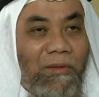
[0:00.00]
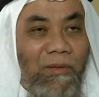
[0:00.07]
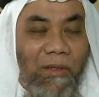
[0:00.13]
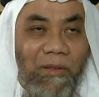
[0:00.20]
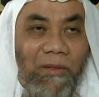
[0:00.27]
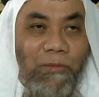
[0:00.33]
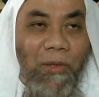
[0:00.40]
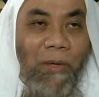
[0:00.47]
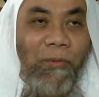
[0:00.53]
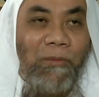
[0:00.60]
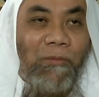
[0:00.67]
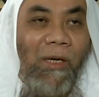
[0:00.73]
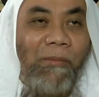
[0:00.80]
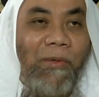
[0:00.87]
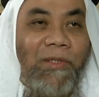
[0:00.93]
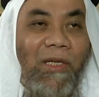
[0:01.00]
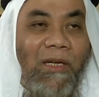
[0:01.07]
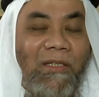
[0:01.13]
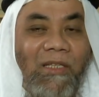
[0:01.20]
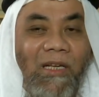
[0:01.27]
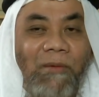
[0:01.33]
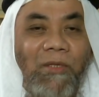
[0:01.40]
As Prophet Muhammad
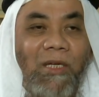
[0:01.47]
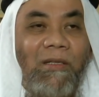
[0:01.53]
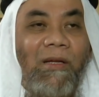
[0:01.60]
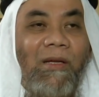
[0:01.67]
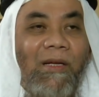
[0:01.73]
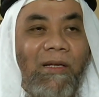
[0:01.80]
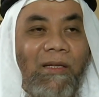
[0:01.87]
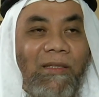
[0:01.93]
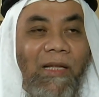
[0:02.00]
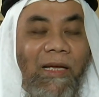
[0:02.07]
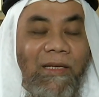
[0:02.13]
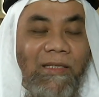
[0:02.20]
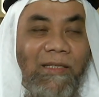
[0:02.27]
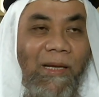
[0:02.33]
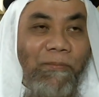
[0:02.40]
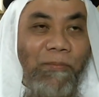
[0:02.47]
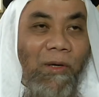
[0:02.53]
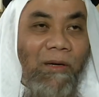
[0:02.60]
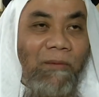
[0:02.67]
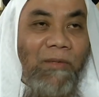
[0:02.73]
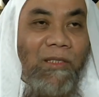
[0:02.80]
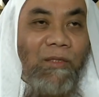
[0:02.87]
said, the
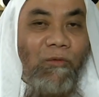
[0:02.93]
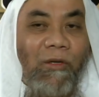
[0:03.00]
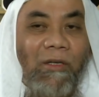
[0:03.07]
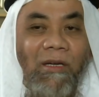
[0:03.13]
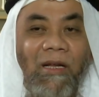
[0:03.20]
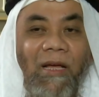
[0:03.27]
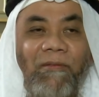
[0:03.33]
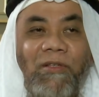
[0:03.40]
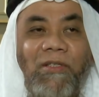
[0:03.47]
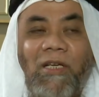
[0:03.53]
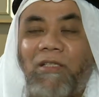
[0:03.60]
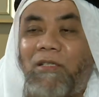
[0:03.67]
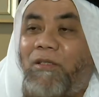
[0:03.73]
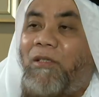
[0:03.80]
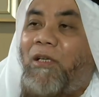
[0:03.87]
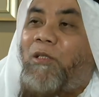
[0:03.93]
example of this worldly life is just